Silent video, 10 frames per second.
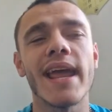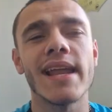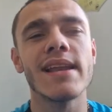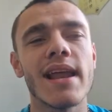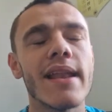
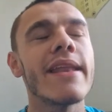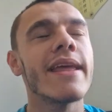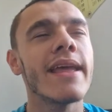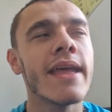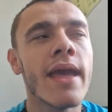in
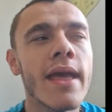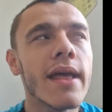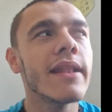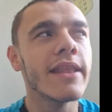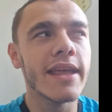
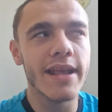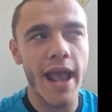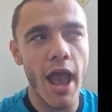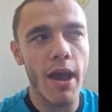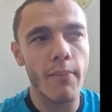the
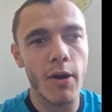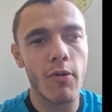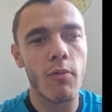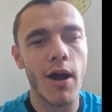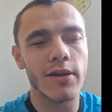
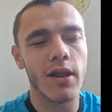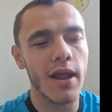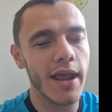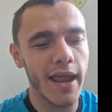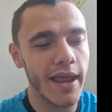Carabao one
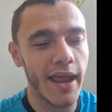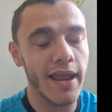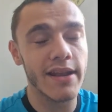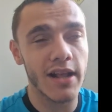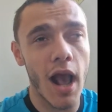
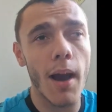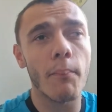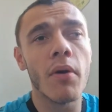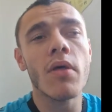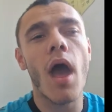in the cup.